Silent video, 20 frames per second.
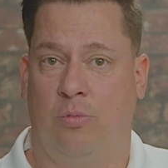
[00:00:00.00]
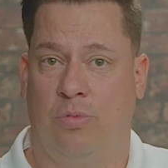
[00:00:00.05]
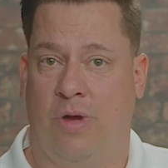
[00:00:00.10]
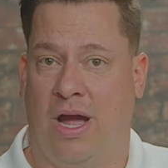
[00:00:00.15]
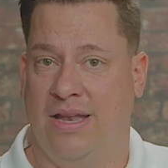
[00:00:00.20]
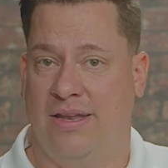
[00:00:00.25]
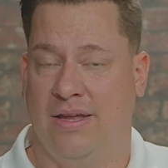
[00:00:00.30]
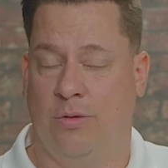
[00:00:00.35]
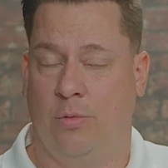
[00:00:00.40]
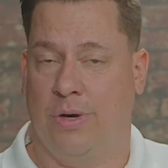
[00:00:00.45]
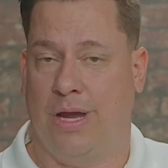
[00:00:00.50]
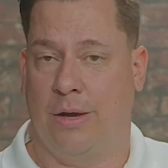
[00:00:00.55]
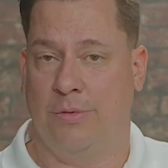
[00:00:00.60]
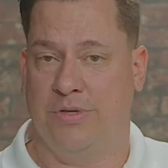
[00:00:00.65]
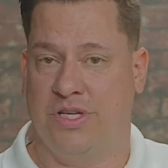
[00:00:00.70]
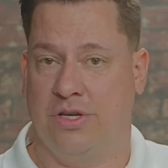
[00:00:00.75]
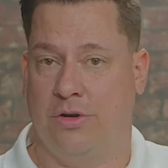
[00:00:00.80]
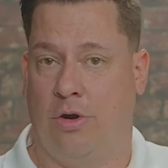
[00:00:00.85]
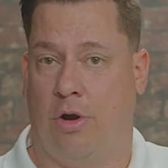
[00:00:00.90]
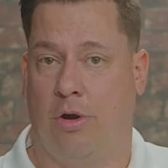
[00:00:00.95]
I did when I
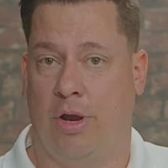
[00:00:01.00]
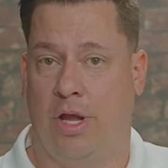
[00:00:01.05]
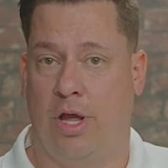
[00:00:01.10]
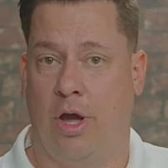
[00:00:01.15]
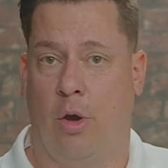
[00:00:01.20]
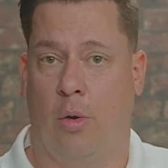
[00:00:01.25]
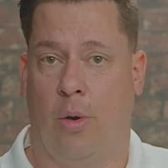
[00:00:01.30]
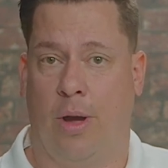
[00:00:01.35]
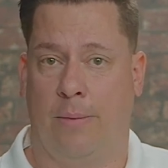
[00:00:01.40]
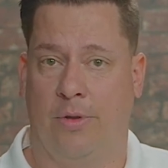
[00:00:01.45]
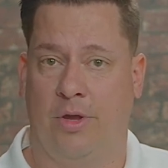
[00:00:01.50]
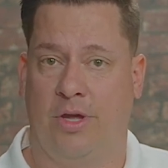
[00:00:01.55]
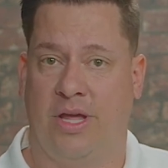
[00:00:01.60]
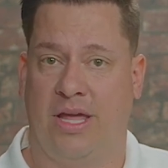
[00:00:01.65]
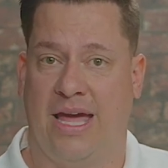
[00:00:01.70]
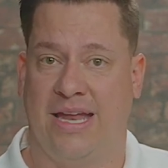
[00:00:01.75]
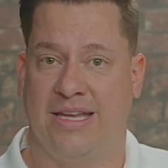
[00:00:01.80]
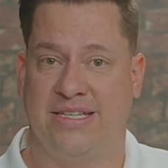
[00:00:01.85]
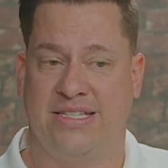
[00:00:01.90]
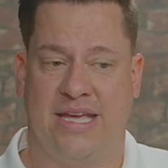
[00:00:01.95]
was in REO. I'm
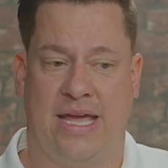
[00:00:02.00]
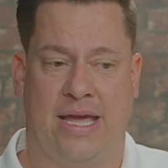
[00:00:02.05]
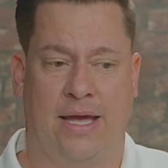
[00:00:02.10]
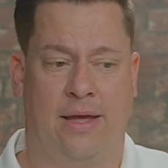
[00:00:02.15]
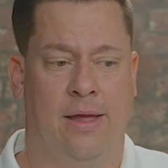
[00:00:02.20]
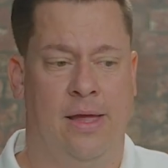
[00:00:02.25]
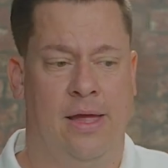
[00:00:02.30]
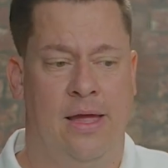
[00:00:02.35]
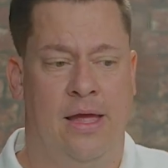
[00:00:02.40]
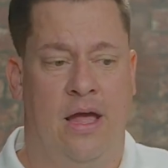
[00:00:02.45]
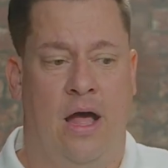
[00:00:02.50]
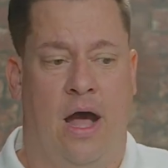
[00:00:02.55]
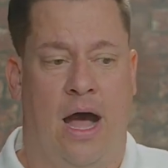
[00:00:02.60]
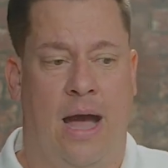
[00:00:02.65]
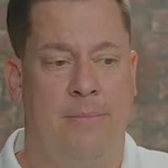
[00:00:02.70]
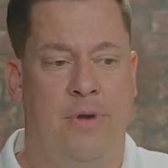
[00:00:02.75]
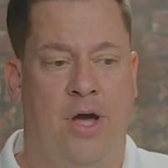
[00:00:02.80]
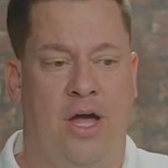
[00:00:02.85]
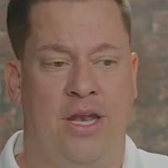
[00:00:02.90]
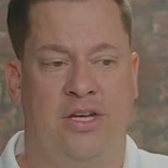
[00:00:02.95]
looking at it saying,
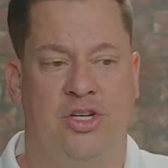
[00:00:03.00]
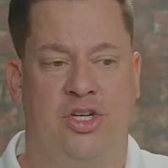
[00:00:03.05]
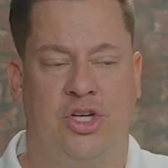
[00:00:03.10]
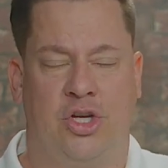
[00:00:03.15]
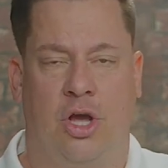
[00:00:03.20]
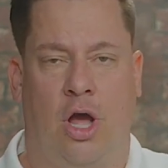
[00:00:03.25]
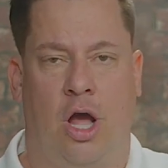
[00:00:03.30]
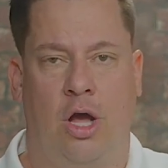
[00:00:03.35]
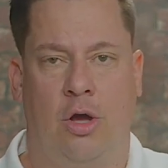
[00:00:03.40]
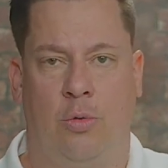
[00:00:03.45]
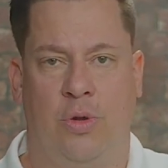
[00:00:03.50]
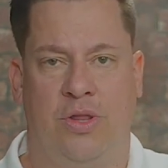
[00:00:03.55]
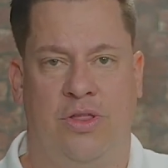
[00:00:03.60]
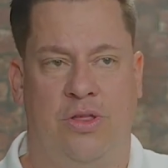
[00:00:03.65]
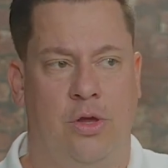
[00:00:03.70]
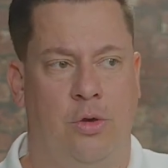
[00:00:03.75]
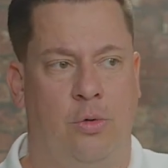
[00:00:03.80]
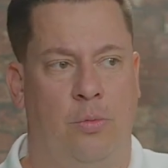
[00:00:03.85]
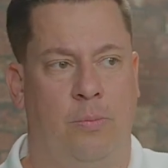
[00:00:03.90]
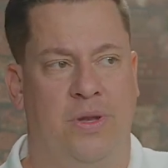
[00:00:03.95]
I'm not in Chicago with
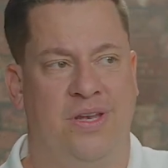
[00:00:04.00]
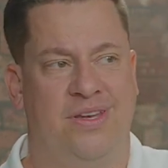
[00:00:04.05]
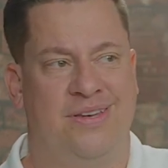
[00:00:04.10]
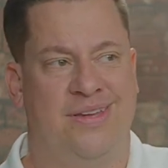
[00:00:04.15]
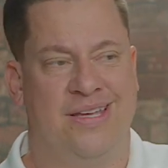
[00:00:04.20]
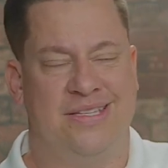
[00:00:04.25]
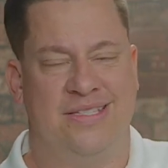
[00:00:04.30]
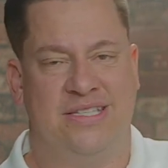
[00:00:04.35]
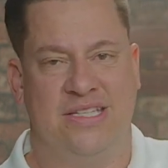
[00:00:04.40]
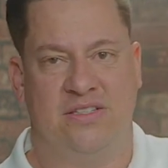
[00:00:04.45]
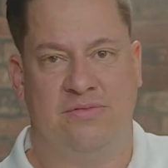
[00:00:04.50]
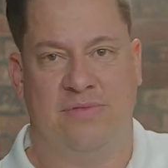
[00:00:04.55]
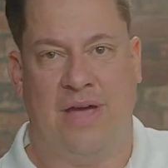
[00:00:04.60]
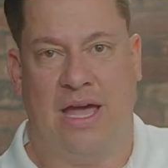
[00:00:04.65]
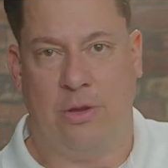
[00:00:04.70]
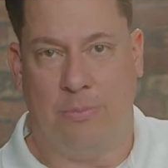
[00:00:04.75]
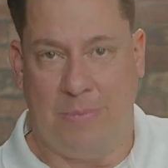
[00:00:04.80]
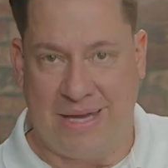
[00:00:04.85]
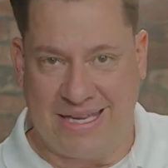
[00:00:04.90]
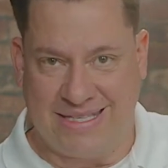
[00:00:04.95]
you, but does this
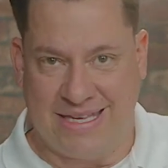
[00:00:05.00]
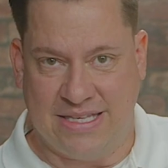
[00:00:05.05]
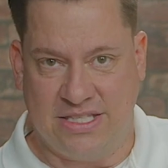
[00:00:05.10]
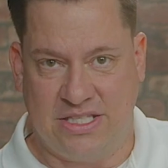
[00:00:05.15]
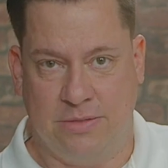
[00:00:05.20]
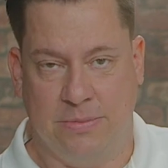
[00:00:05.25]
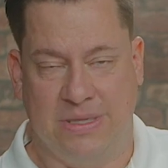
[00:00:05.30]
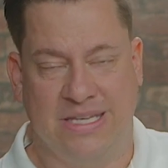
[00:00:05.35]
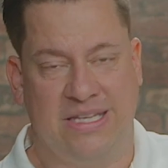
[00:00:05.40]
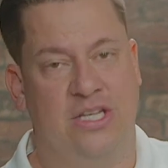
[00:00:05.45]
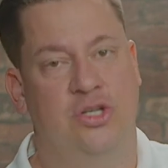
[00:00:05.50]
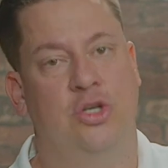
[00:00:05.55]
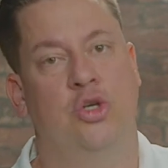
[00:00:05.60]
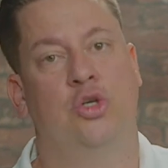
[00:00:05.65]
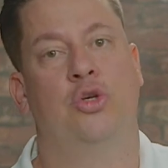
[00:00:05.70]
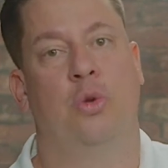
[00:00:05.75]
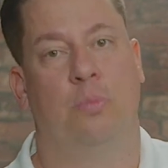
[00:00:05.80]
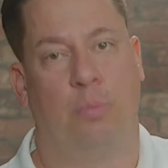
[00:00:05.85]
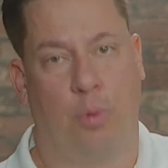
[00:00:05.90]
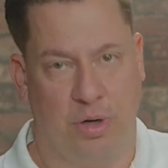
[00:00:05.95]
value make sense to me? Did you
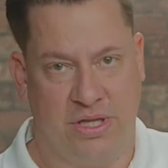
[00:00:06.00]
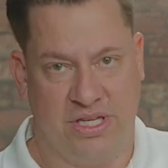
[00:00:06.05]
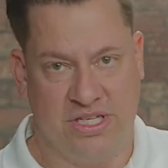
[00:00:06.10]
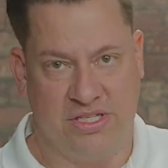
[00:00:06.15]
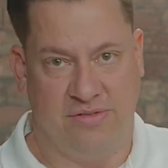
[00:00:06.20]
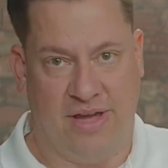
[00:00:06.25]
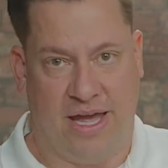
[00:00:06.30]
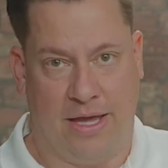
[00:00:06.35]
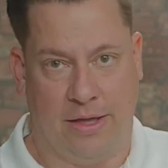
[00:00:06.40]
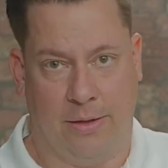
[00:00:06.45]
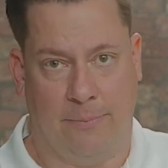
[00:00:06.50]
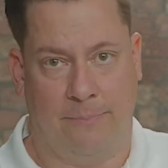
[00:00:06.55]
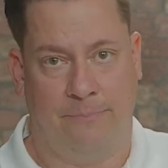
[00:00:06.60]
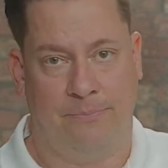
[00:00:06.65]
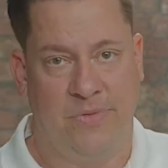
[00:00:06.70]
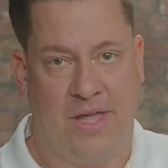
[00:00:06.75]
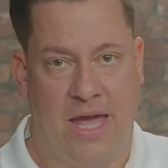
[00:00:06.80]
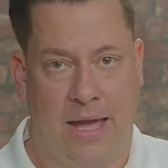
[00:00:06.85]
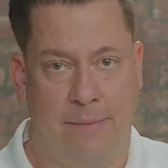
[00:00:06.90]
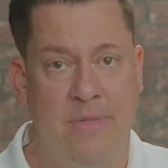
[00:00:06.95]
support this value?
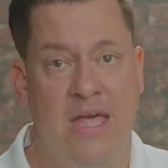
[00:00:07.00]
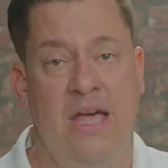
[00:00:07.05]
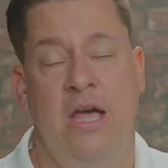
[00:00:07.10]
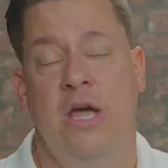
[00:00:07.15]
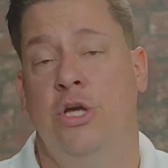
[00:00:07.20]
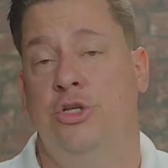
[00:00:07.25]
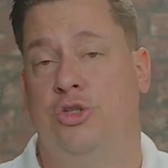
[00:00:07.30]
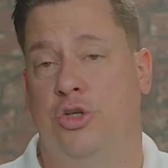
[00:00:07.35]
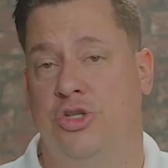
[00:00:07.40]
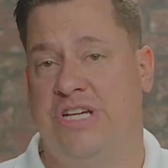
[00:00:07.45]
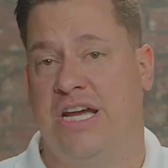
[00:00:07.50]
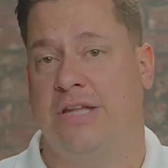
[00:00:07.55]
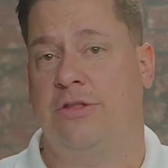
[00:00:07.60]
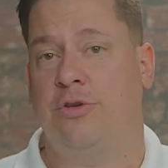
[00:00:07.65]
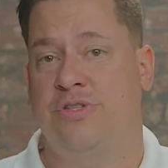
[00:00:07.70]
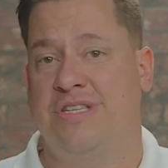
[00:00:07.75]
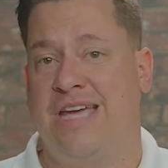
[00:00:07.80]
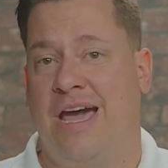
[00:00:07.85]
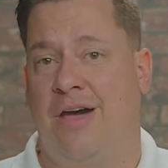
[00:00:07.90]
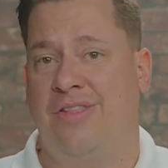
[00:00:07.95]
Okay, so check
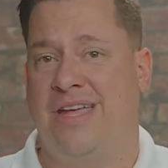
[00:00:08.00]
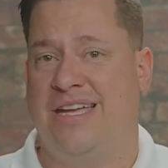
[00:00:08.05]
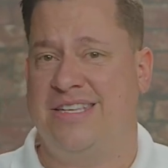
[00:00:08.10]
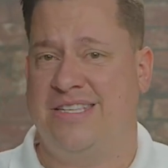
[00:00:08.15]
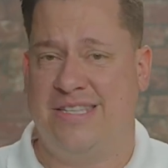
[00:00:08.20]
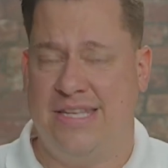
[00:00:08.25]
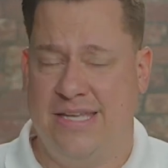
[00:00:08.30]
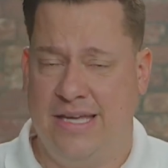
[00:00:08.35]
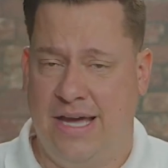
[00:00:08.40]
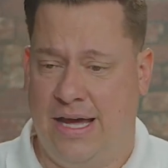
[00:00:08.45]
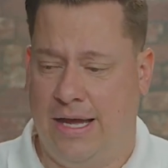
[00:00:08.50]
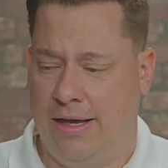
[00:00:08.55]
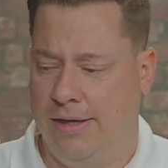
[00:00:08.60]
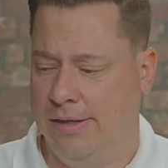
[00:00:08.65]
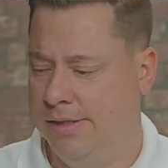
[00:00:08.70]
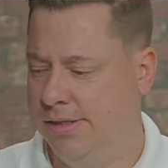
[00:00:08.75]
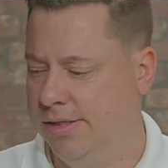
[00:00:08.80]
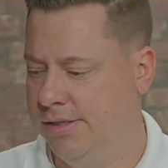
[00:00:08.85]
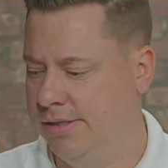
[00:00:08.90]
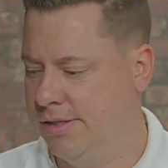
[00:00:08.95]
those out. That's the
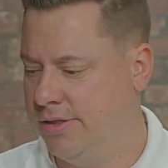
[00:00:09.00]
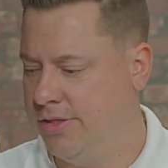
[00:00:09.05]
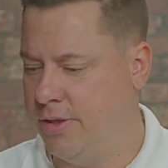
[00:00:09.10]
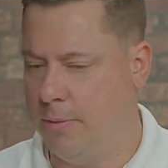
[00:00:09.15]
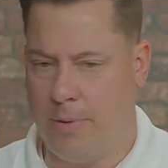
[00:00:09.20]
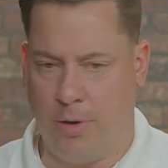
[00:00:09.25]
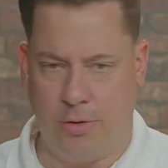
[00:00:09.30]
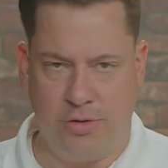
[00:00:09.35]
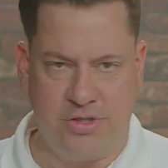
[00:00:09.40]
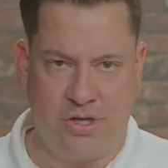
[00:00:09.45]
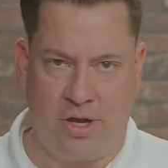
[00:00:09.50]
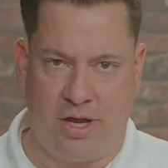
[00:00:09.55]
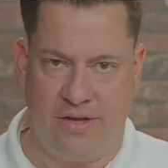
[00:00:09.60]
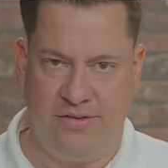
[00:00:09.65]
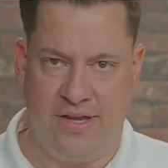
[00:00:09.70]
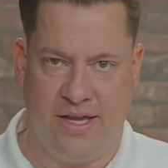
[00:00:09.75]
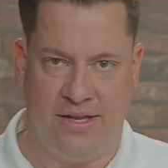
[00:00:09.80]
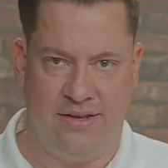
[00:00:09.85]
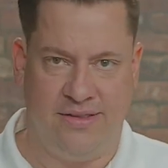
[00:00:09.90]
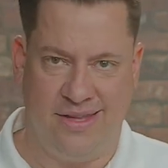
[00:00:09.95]
bonus
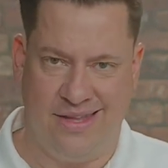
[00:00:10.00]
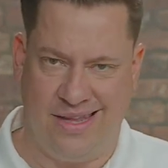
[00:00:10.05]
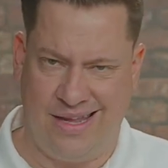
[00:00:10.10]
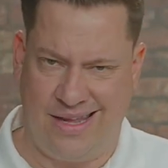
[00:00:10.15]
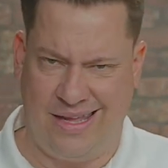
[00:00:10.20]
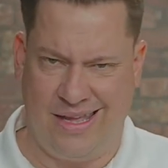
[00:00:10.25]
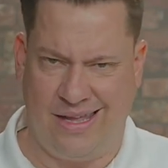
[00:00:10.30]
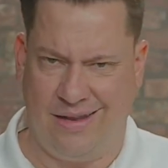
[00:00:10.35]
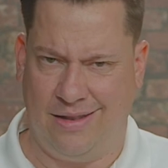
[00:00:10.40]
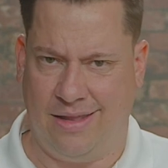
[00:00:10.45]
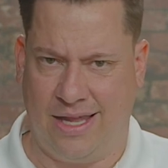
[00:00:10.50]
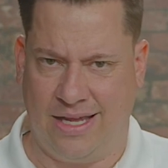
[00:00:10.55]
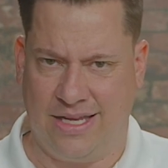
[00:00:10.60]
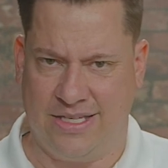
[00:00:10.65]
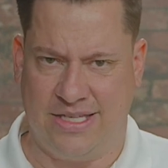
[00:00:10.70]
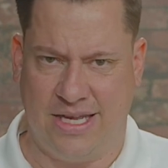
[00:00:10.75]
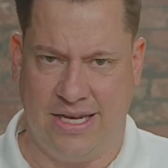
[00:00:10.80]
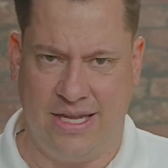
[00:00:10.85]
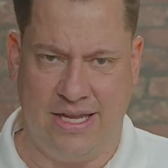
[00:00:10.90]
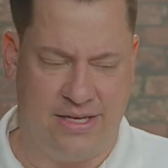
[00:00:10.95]
content. And again, like I
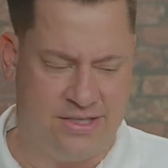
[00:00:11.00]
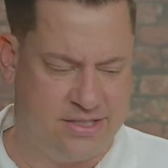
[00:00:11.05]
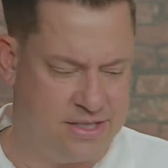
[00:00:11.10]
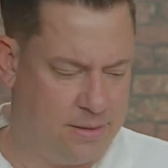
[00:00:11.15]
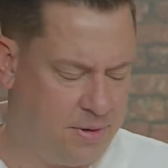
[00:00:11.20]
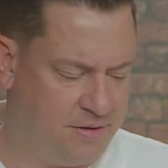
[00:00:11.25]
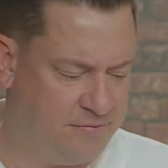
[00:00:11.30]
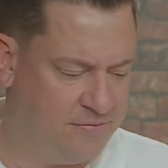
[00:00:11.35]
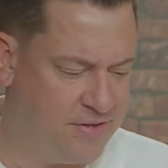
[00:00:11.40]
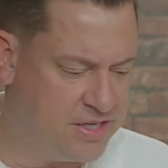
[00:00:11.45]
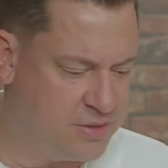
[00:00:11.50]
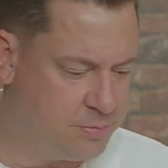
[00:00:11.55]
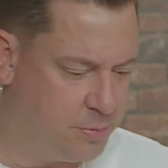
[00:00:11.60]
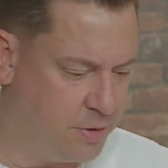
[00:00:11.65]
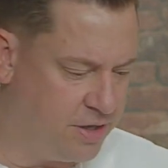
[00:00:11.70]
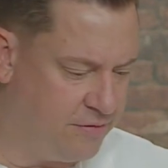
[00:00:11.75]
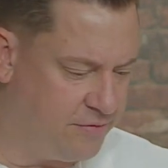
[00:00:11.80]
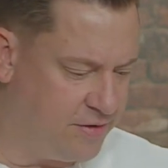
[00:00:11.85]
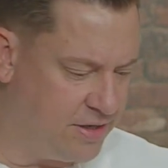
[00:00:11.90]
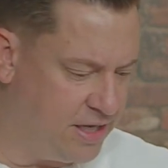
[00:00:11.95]
said, hit us up on
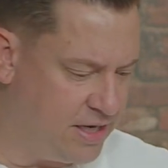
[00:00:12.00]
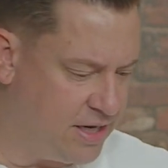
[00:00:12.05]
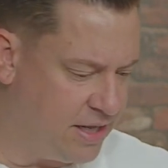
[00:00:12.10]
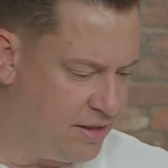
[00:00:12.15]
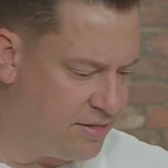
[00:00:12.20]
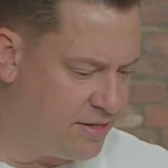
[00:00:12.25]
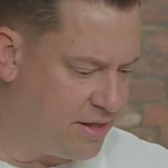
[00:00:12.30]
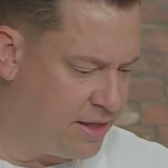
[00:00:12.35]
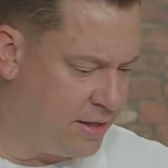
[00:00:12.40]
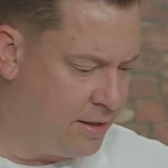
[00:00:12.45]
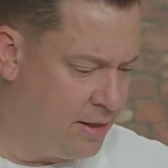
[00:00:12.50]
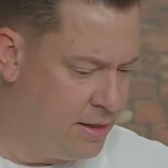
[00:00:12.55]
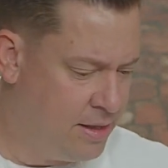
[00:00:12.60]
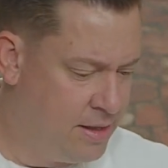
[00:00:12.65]
Facebook if you need anything.